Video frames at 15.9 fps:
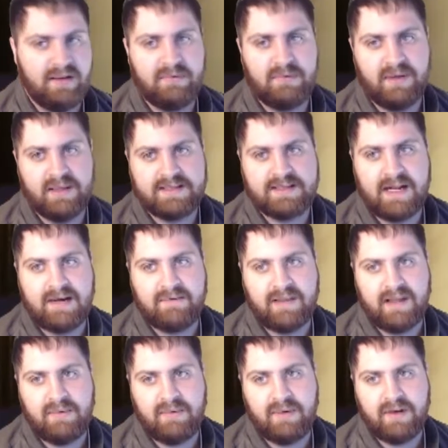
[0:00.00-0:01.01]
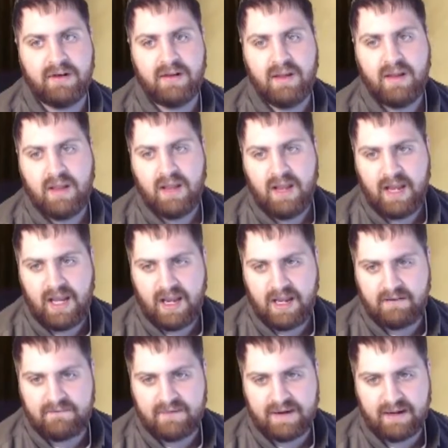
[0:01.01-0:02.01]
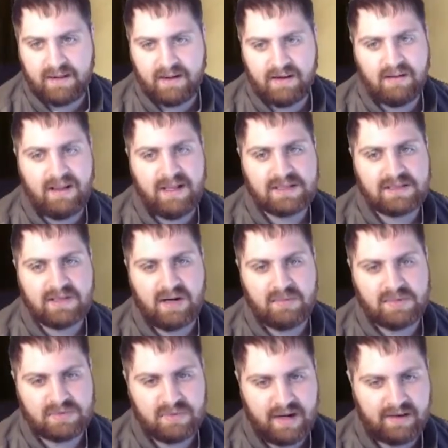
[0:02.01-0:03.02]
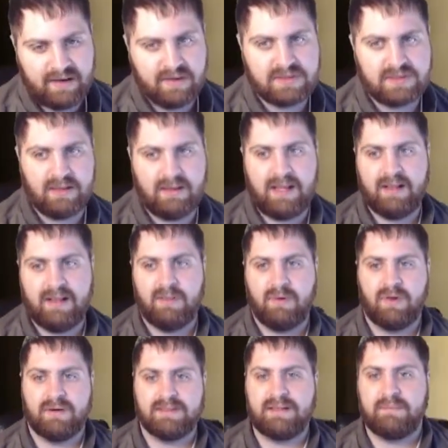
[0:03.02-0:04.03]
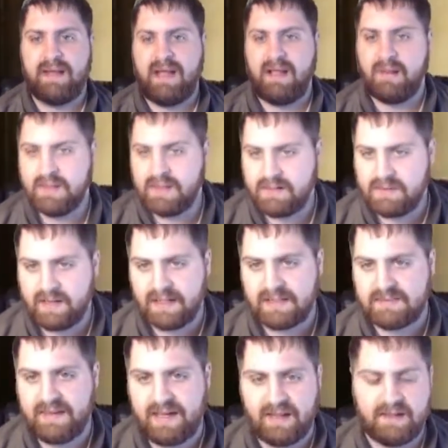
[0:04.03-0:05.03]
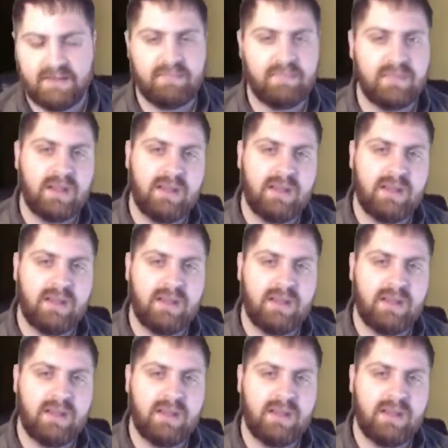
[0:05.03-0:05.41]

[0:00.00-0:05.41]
Really excited for that one. And finally, our last card was Ragnaros the Light Lord. Is it Paladin? Yeah, it's Paladin.